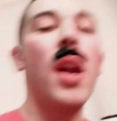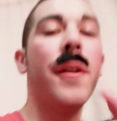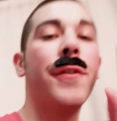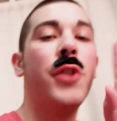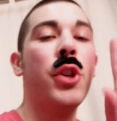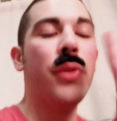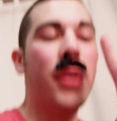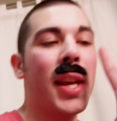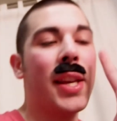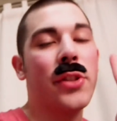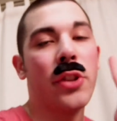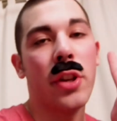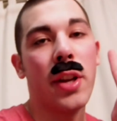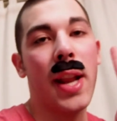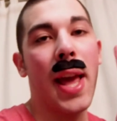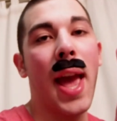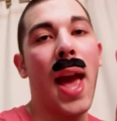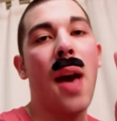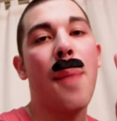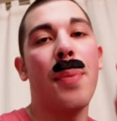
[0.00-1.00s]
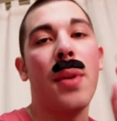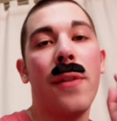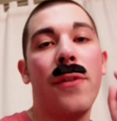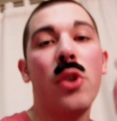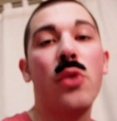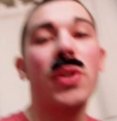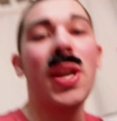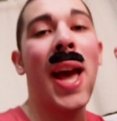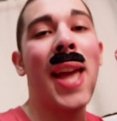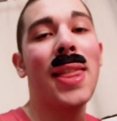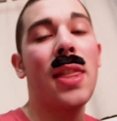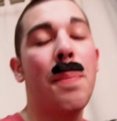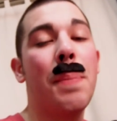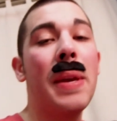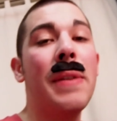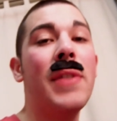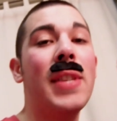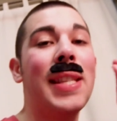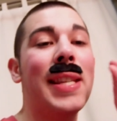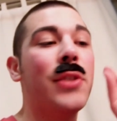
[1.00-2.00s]
one of two things are going to happen. If you tighten the
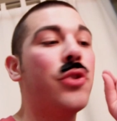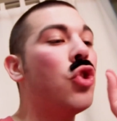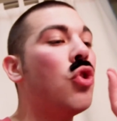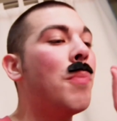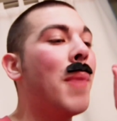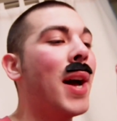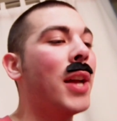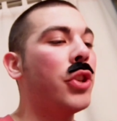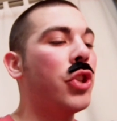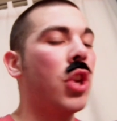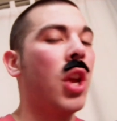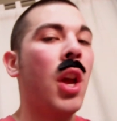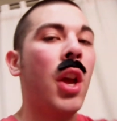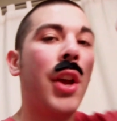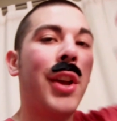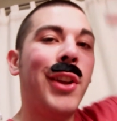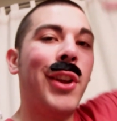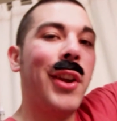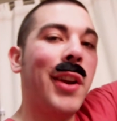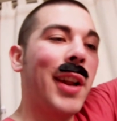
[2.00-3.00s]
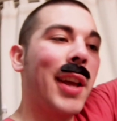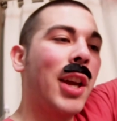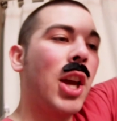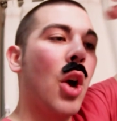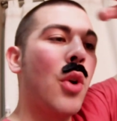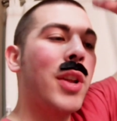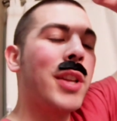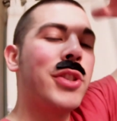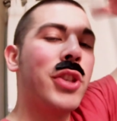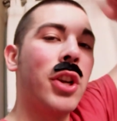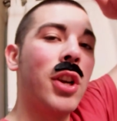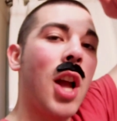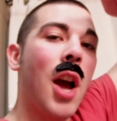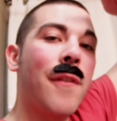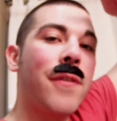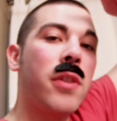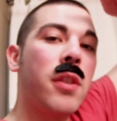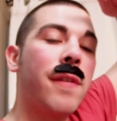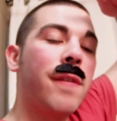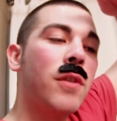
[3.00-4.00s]
PVC too much, you're going to go to
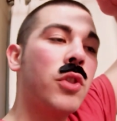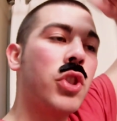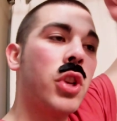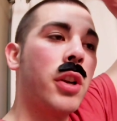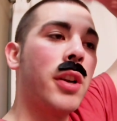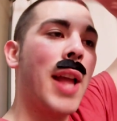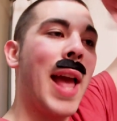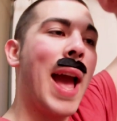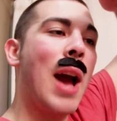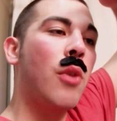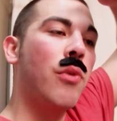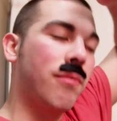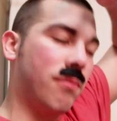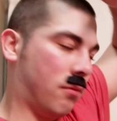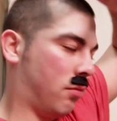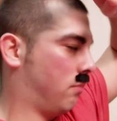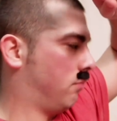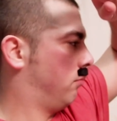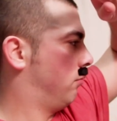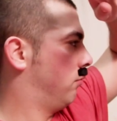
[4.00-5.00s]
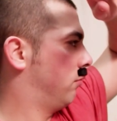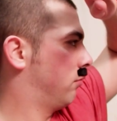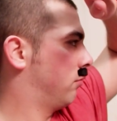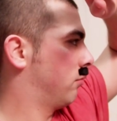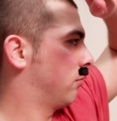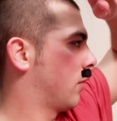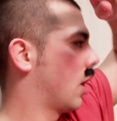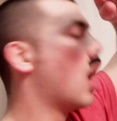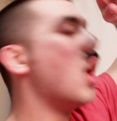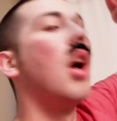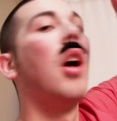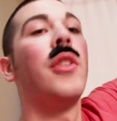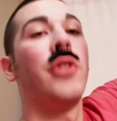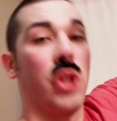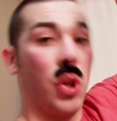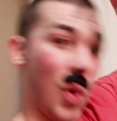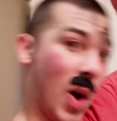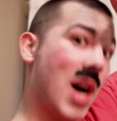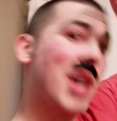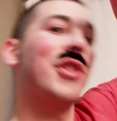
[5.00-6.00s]

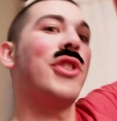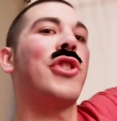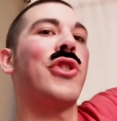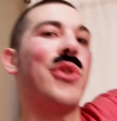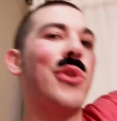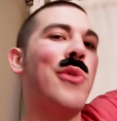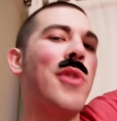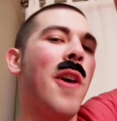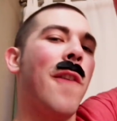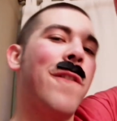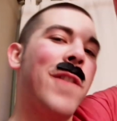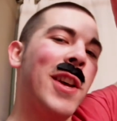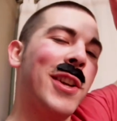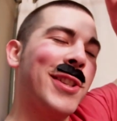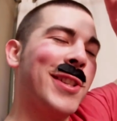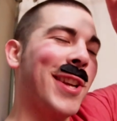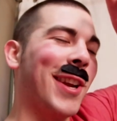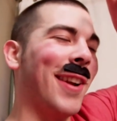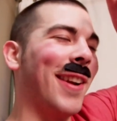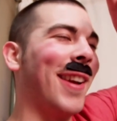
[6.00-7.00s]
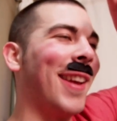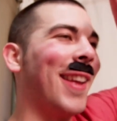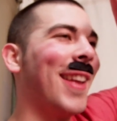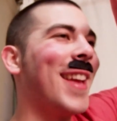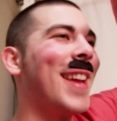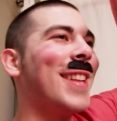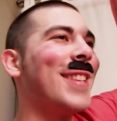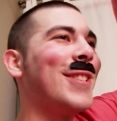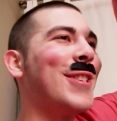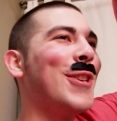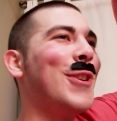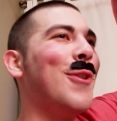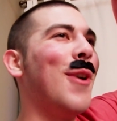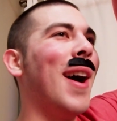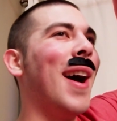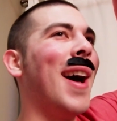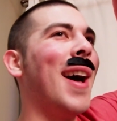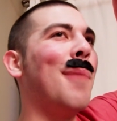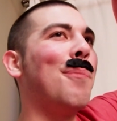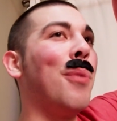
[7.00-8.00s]
to unscrew the filter
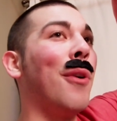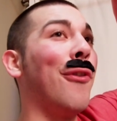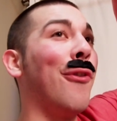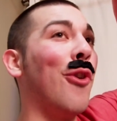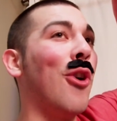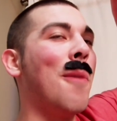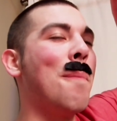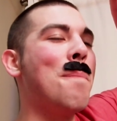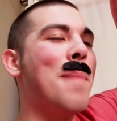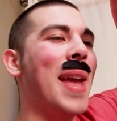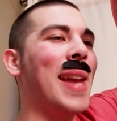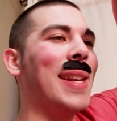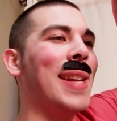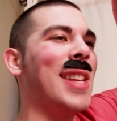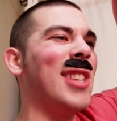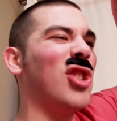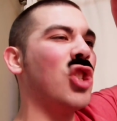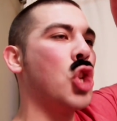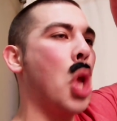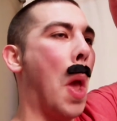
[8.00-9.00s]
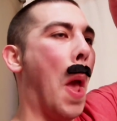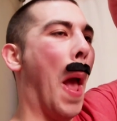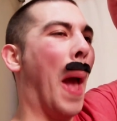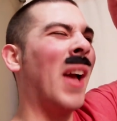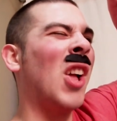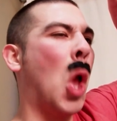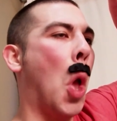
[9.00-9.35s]
to perform maintenance.